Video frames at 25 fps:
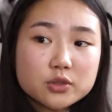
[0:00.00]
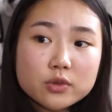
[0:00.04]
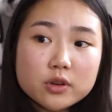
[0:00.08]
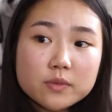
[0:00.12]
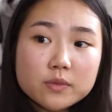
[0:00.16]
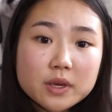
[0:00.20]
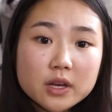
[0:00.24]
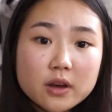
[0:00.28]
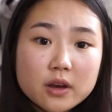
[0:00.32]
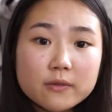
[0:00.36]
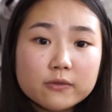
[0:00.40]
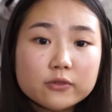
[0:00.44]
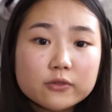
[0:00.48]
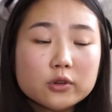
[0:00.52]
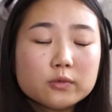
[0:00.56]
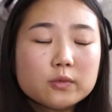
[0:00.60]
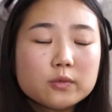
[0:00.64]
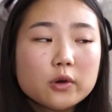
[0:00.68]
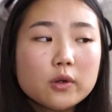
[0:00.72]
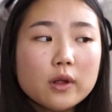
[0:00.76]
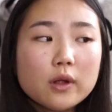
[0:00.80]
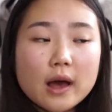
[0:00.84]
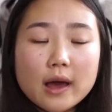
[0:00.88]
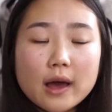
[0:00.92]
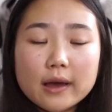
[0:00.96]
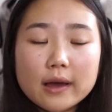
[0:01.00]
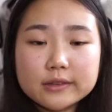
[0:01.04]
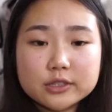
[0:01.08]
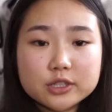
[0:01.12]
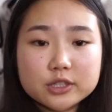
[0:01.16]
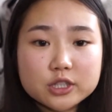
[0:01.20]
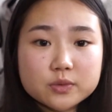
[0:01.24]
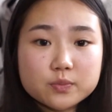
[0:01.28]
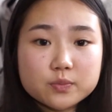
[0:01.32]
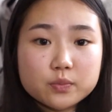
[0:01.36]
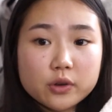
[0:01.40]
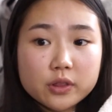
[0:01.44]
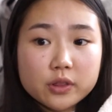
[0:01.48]
want to be comfortable, I
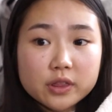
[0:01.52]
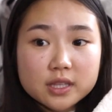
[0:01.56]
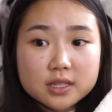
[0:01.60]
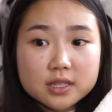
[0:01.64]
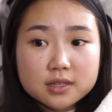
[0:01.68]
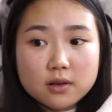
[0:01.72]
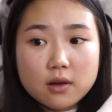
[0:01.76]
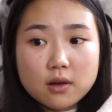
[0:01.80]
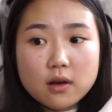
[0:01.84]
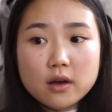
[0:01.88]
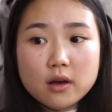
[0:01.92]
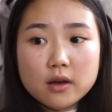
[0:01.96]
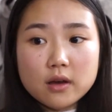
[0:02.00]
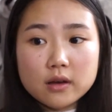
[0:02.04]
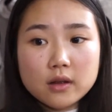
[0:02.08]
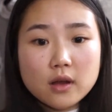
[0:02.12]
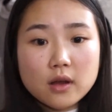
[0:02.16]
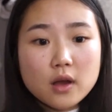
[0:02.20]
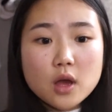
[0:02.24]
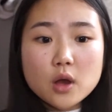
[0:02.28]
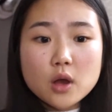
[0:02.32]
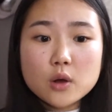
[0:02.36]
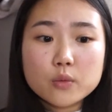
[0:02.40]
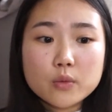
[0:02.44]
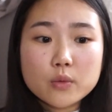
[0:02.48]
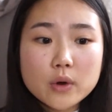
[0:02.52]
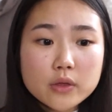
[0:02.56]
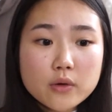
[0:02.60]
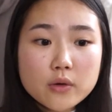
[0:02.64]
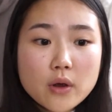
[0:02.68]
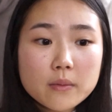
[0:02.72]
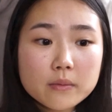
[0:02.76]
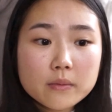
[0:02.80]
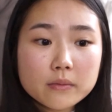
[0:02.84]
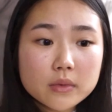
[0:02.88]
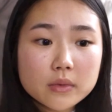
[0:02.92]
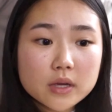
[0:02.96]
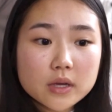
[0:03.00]
just put this on. Whether
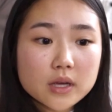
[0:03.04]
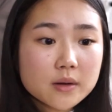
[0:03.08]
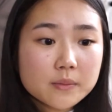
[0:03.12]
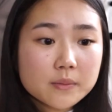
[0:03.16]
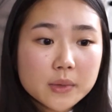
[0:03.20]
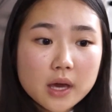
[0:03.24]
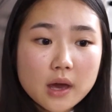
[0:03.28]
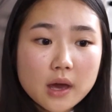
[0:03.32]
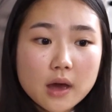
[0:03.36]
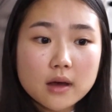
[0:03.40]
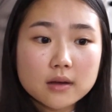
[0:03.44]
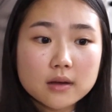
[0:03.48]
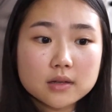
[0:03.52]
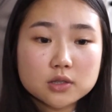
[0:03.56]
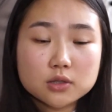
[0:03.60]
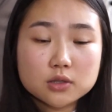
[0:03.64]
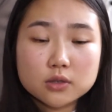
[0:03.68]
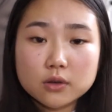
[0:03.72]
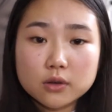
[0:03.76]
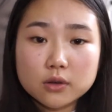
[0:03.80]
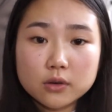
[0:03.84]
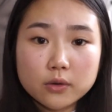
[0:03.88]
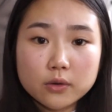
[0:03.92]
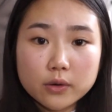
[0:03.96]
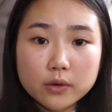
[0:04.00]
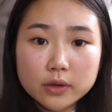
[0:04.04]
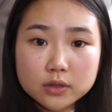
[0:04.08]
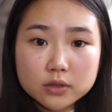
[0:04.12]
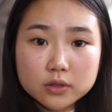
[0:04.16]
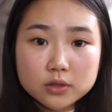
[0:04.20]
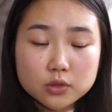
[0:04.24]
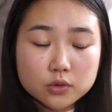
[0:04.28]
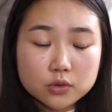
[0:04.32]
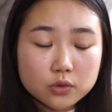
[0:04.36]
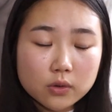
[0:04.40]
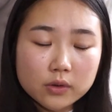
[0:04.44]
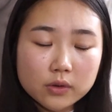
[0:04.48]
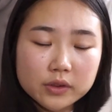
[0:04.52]
I'm in my house or going to
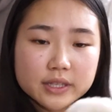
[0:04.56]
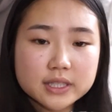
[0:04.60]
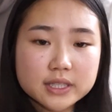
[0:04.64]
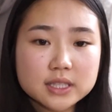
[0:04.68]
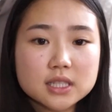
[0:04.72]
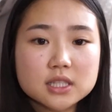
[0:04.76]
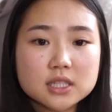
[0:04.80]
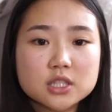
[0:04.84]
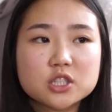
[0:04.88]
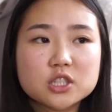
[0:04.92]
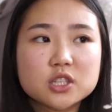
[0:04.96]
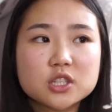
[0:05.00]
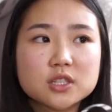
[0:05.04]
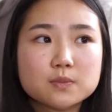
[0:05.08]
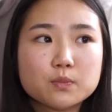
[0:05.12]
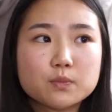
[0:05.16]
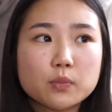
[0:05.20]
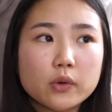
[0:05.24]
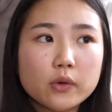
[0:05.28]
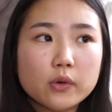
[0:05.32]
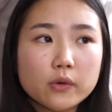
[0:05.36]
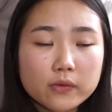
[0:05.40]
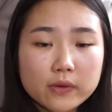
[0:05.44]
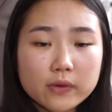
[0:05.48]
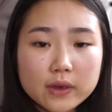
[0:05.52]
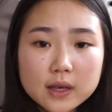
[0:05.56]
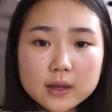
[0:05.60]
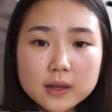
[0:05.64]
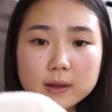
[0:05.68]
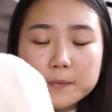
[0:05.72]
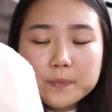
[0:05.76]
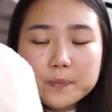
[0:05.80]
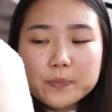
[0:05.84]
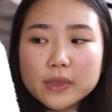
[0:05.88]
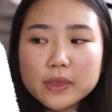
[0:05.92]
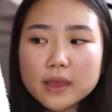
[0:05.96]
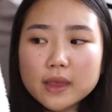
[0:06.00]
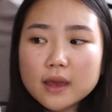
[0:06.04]
school, this is just perfect.
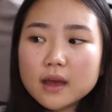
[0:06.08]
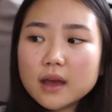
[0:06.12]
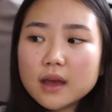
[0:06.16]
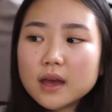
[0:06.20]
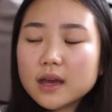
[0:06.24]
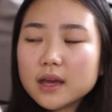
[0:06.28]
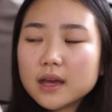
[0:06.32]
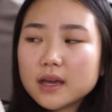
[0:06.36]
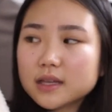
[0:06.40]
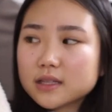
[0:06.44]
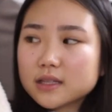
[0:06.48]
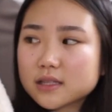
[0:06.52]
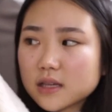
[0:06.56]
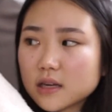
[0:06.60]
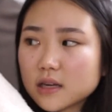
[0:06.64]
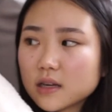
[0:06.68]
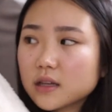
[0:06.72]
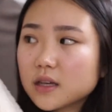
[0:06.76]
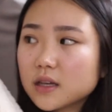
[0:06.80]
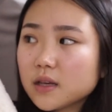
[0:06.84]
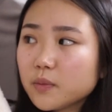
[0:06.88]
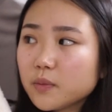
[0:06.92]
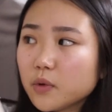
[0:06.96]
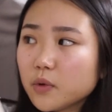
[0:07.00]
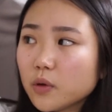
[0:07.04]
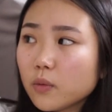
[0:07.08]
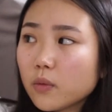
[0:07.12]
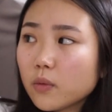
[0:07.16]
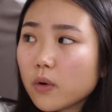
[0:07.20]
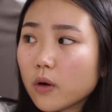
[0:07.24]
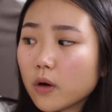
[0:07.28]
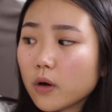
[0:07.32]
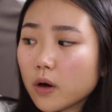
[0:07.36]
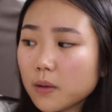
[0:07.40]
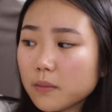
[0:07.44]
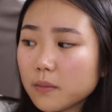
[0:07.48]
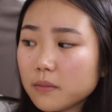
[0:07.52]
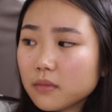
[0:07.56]
It's gonna keep you
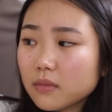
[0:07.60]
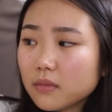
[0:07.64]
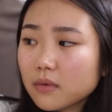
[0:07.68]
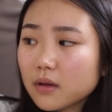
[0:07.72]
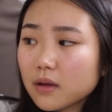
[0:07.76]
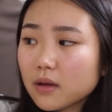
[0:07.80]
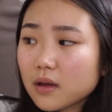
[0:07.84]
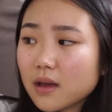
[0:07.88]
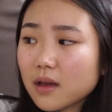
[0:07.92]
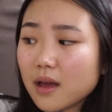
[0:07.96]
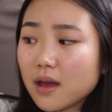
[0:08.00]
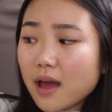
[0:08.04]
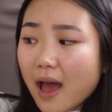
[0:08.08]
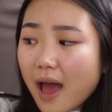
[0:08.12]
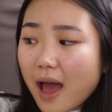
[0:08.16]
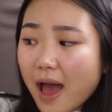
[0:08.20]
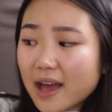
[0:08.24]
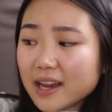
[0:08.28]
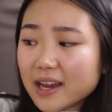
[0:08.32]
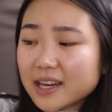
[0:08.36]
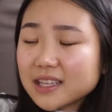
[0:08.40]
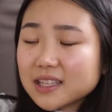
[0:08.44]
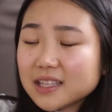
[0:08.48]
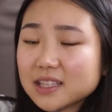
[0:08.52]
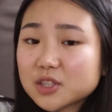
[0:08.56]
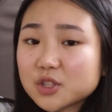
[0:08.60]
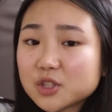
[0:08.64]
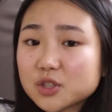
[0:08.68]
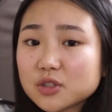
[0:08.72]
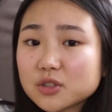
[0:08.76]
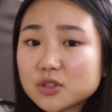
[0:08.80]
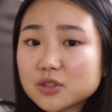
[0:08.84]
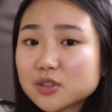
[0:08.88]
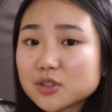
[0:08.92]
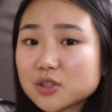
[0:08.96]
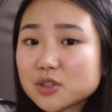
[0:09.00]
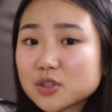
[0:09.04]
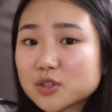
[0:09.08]
warm and it's
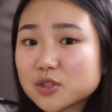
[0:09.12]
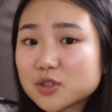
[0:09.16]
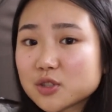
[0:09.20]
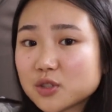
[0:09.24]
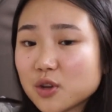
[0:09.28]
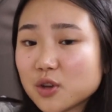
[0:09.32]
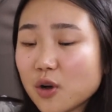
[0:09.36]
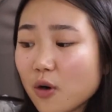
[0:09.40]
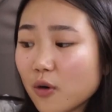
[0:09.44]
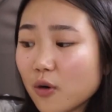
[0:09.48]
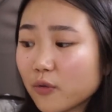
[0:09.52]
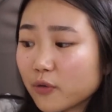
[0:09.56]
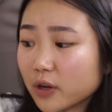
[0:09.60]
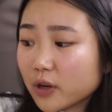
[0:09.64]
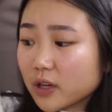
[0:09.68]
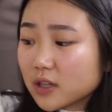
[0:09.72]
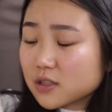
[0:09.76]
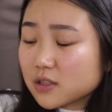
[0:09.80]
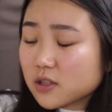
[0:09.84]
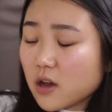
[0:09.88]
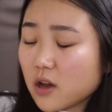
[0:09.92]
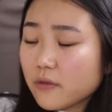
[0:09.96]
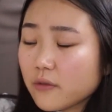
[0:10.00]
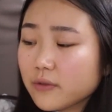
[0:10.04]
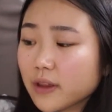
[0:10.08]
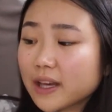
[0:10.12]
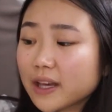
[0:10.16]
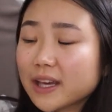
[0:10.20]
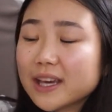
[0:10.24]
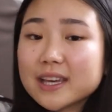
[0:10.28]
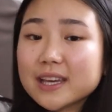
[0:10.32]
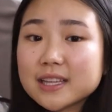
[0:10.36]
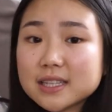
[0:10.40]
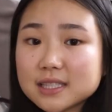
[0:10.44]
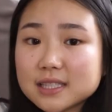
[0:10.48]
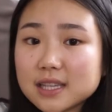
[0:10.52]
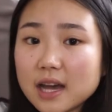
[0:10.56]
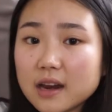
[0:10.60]
so freaking soft like
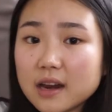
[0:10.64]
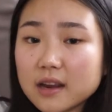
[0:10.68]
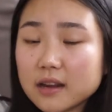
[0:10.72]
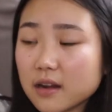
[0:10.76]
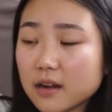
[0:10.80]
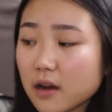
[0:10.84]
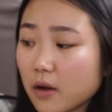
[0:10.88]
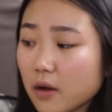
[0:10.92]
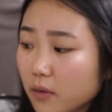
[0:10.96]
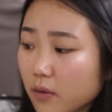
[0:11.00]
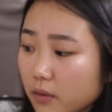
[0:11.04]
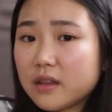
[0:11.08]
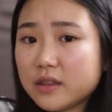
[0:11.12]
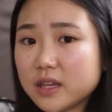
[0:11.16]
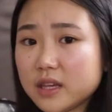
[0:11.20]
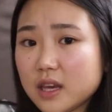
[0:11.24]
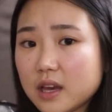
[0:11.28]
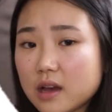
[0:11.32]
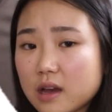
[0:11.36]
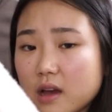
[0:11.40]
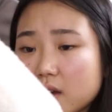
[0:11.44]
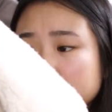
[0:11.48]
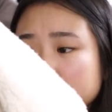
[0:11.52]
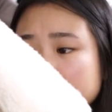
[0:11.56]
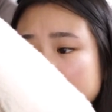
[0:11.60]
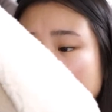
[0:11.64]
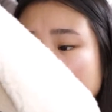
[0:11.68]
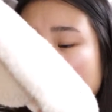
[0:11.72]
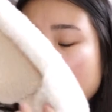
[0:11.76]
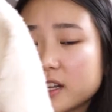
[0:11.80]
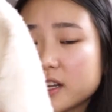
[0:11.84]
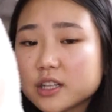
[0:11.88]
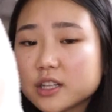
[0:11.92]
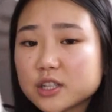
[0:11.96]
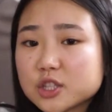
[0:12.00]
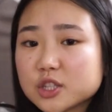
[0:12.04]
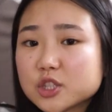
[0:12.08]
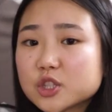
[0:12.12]
inside and out the
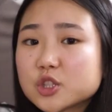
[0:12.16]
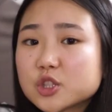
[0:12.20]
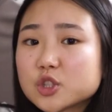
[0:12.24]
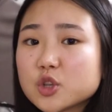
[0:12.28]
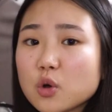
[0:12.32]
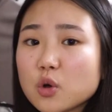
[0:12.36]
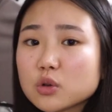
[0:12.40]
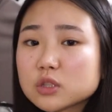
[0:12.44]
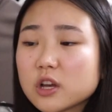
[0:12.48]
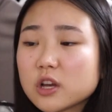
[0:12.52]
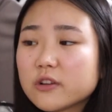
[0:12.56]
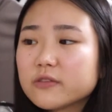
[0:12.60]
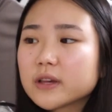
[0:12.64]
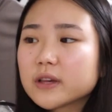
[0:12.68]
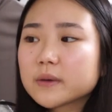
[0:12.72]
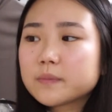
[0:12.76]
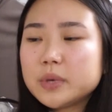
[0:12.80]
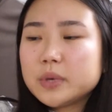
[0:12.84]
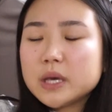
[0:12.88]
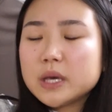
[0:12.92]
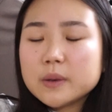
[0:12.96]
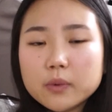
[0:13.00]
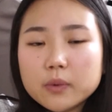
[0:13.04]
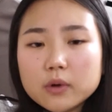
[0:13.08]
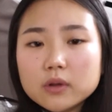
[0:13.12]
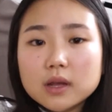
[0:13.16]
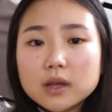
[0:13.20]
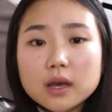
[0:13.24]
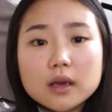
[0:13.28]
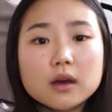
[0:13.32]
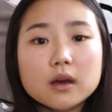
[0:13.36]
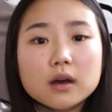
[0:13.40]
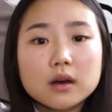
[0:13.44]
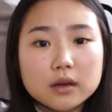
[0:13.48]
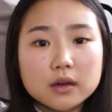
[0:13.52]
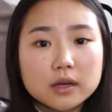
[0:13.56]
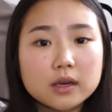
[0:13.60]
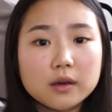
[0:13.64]
outside it's so soft like people like
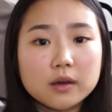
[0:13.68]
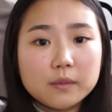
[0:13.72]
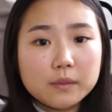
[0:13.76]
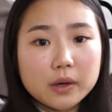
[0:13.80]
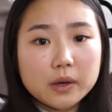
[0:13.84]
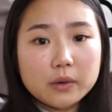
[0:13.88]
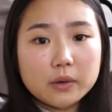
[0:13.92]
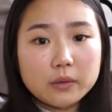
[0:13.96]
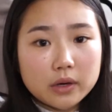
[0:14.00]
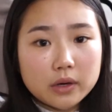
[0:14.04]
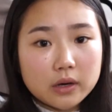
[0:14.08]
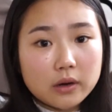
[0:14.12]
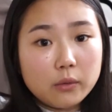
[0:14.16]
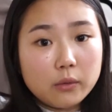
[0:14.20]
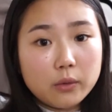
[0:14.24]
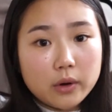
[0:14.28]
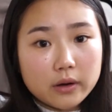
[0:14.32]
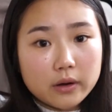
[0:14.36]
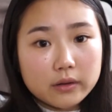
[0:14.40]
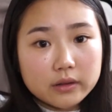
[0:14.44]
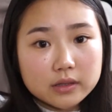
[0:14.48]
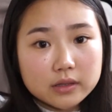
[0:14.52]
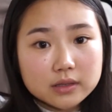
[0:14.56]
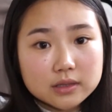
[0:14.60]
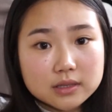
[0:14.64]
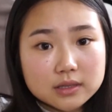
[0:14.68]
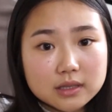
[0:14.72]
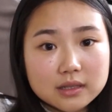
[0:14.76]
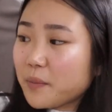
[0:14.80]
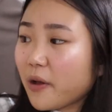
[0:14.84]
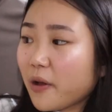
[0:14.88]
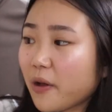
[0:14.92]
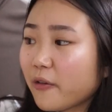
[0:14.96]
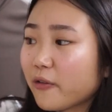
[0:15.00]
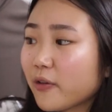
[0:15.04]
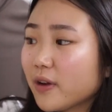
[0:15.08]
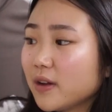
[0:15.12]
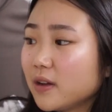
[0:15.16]
hugging me when i wear this
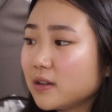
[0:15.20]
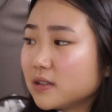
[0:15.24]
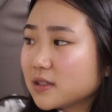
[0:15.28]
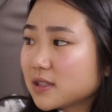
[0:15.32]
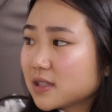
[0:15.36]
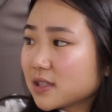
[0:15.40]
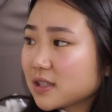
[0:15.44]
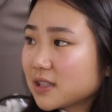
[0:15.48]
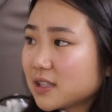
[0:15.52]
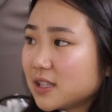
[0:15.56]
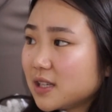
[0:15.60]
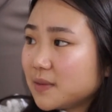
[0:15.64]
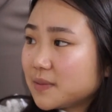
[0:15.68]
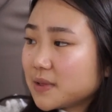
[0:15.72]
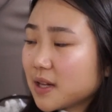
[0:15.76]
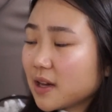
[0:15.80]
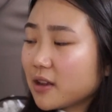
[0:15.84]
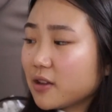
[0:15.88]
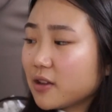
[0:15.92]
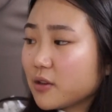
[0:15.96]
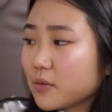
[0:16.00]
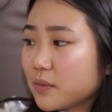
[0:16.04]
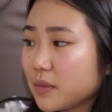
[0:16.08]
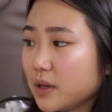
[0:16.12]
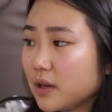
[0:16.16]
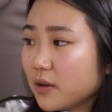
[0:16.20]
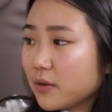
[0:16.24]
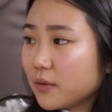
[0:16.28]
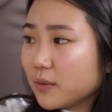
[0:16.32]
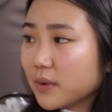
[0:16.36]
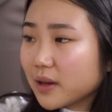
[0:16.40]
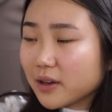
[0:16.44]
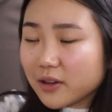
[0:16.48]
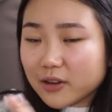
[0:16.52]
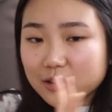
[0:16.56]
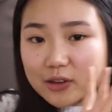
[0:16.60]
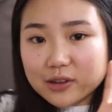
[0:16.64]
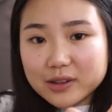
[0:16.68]
my friends keep telling me oh
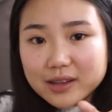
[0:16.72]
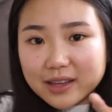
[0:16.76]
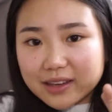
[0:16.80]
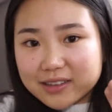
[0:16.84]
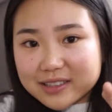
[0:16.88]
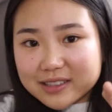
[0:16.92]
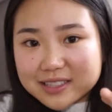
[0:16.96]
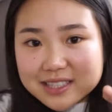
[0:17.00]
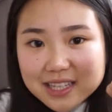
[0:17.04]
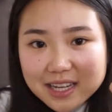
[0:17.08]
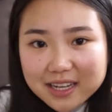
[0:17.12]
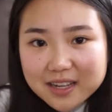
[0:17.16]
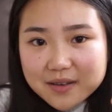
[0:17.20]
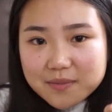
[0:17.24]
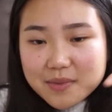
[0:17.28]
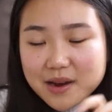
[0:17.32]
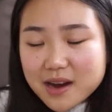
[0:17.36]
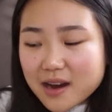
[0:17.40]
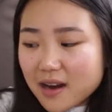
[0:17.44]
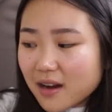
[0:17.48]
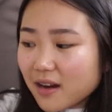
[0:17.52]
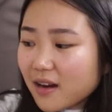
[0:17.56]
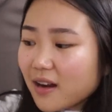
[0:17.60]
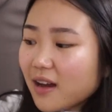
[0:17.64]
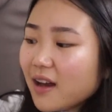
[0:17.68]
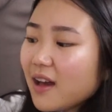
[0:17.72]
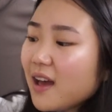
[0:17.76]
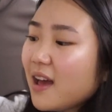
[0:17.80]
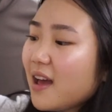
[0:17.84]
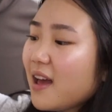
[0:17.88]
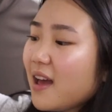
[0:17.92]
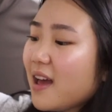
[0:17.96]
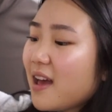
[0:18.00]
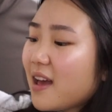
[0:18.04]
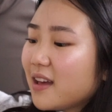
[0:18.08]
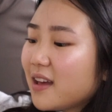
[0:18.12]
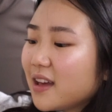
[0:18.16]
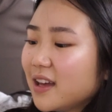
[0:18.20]
my god you're like a teddy bear
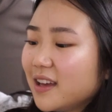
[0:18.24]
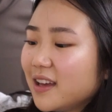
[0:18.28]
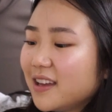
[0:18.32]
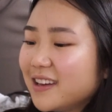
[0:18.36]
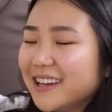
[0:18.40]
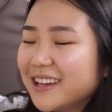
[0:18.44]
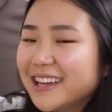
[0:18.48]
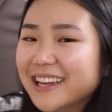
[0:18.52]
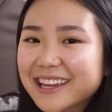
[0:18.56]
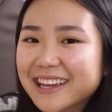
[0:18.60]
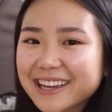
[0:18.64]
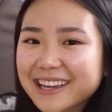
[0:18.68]
and